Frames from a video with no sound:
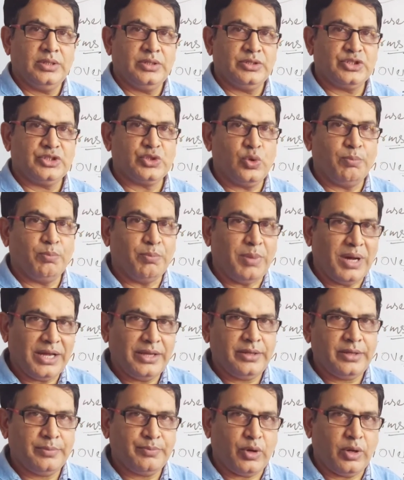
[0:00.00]
So,
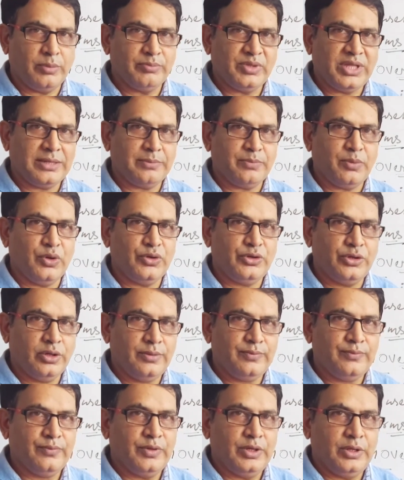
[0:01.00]
buyer from that point
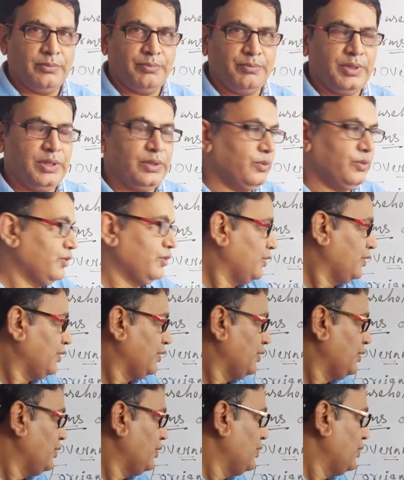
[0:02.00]
of view.
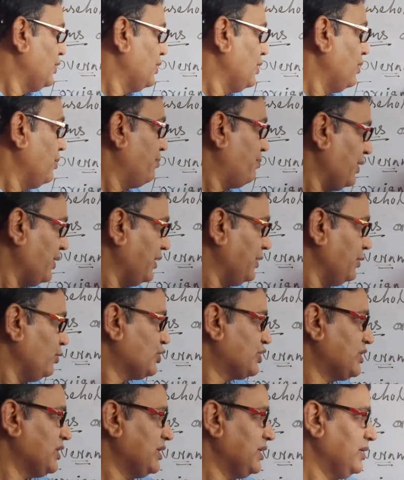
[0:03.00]

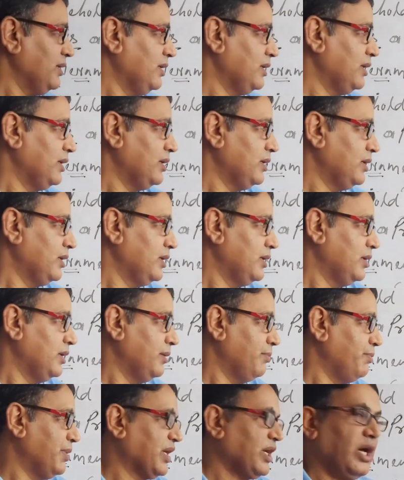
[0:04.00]
Producer,
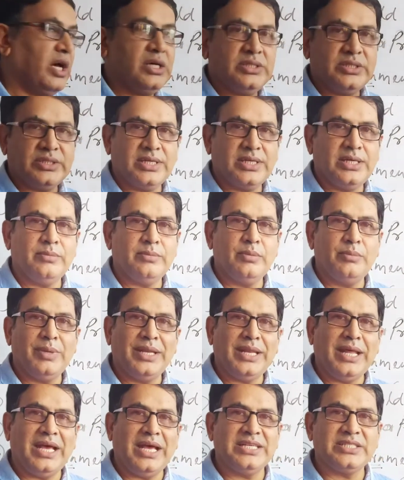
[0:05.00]
because
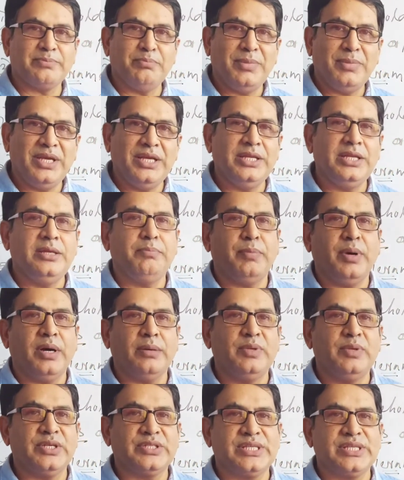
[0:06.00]
government has many
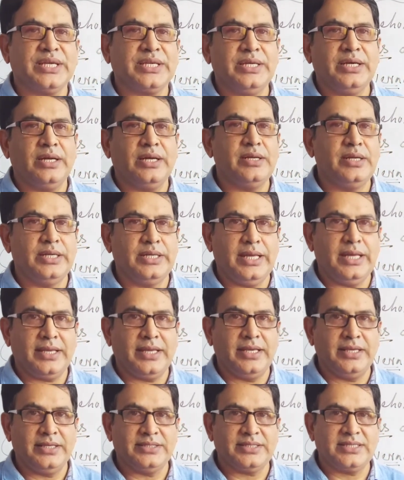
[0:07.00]
public sector
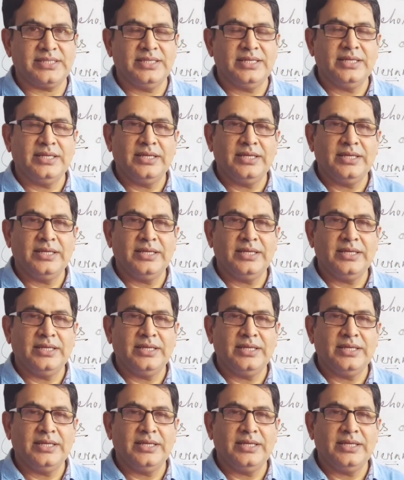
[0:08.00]
undertakings.